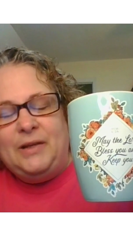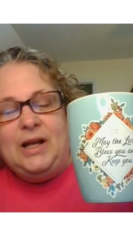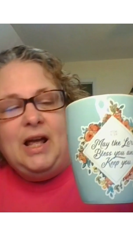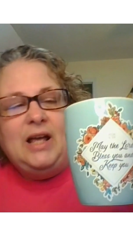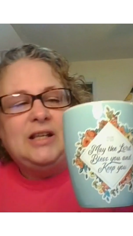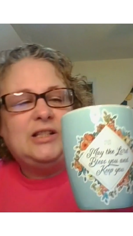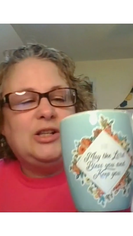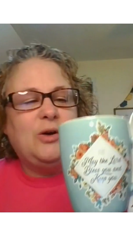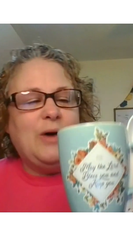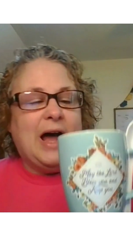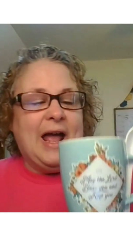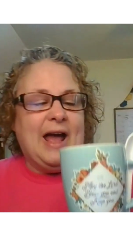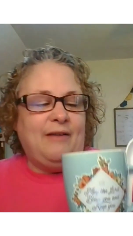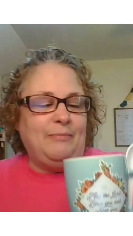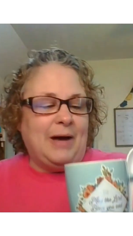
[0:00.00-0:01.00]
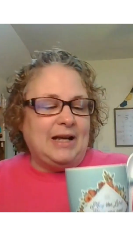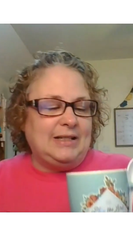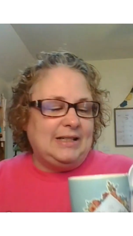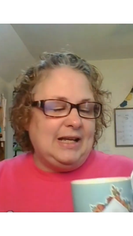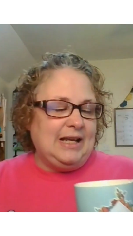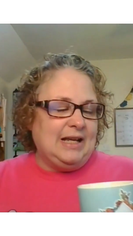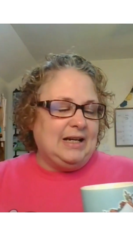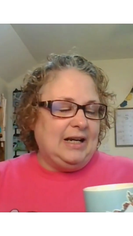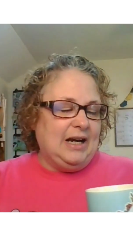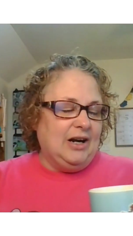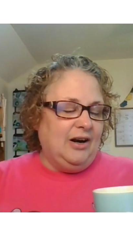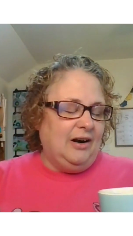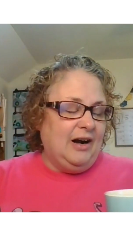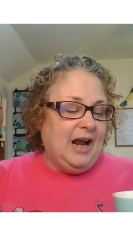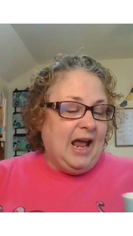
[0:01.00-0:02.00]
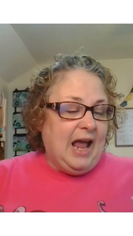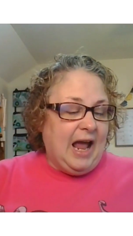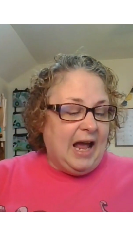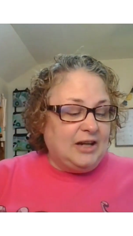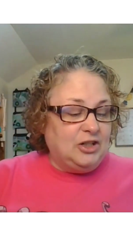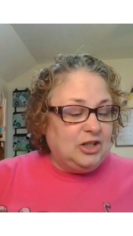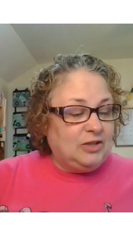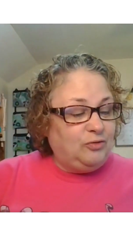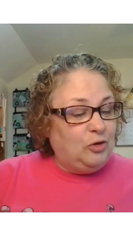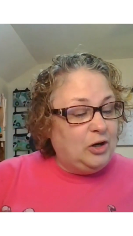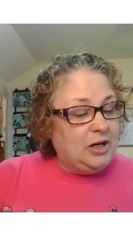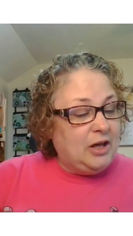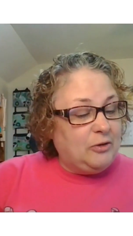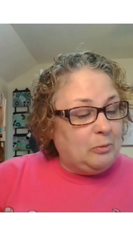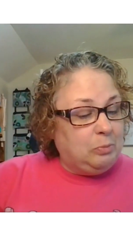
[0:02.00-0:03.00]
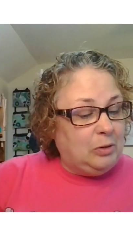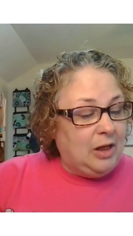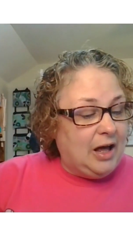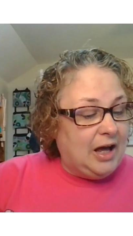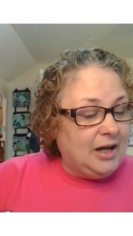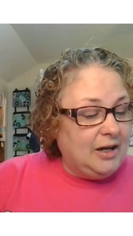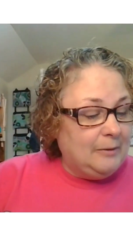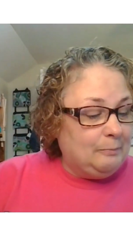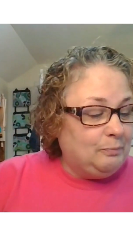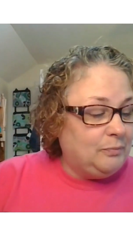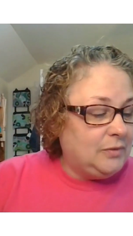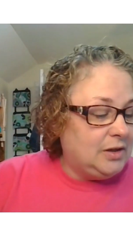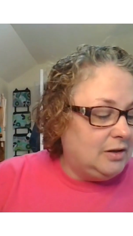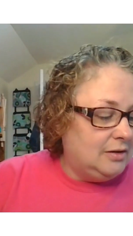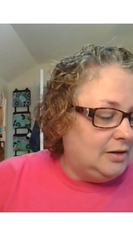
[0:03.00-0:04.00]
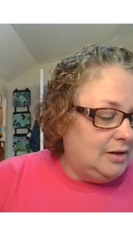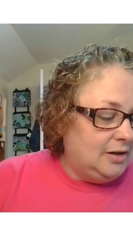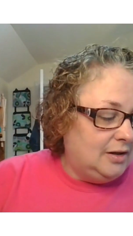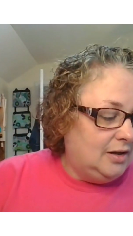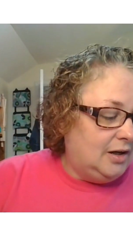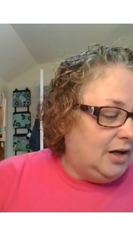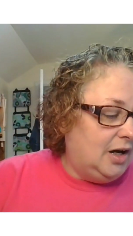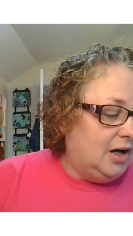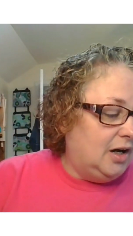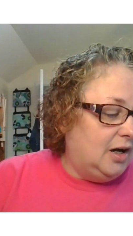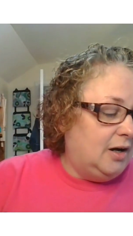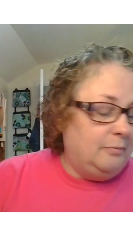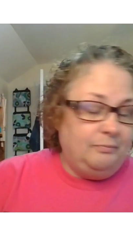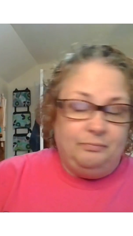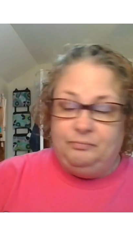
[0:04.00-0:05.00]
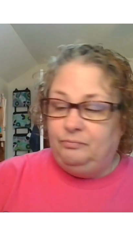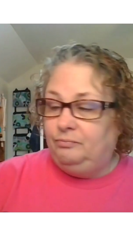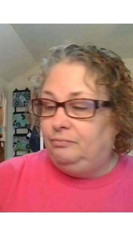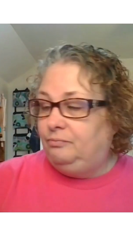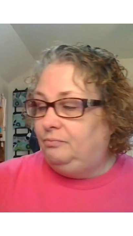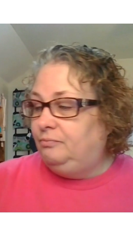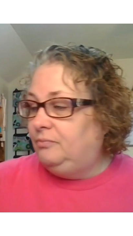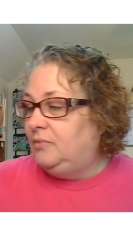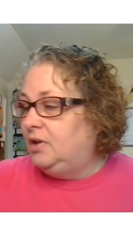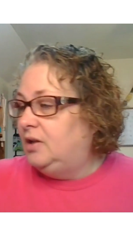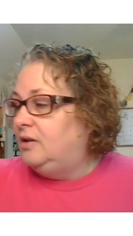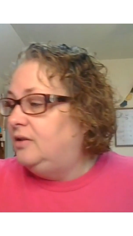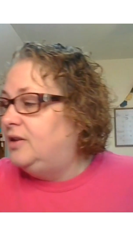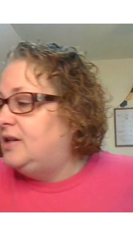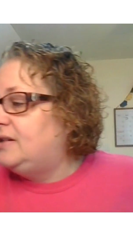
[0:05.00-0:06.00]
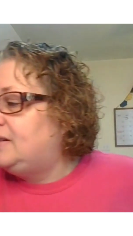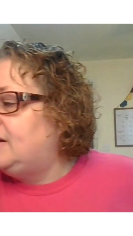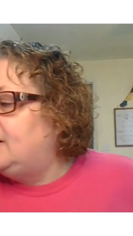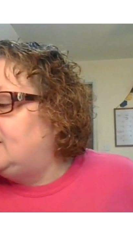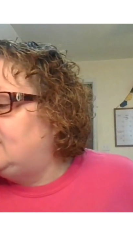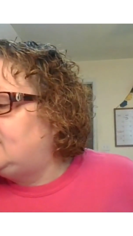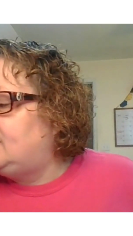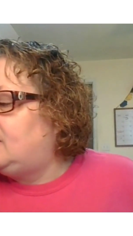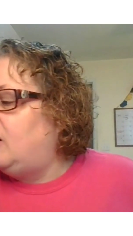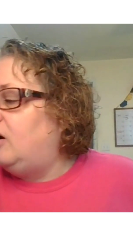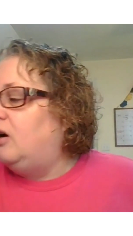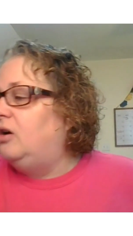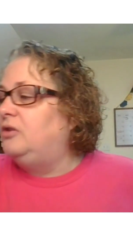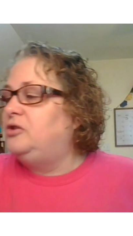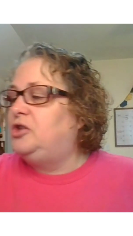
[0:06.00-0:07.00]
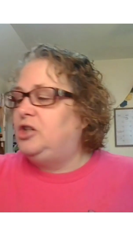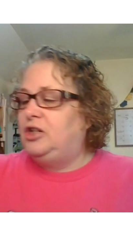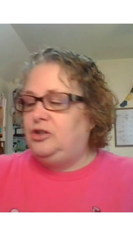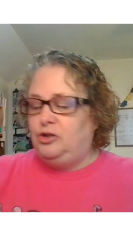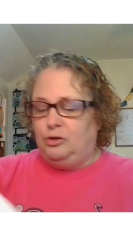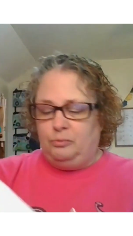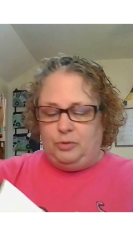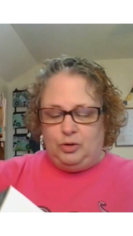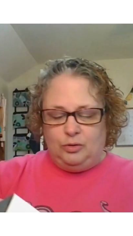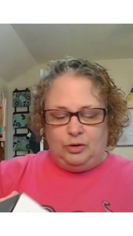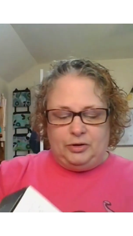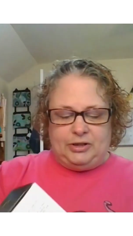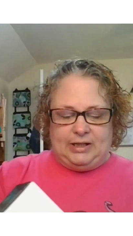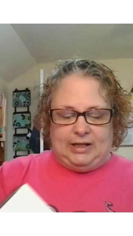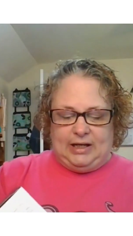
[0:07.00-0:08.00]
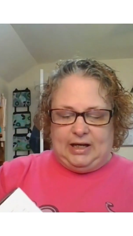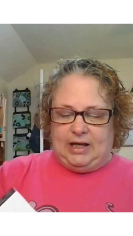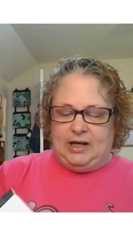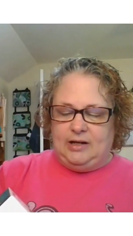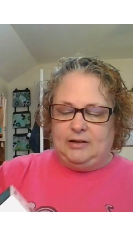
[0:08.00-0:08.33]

So I have my tea in here. And just for another plug, um, this is called Ginger Mule Tea.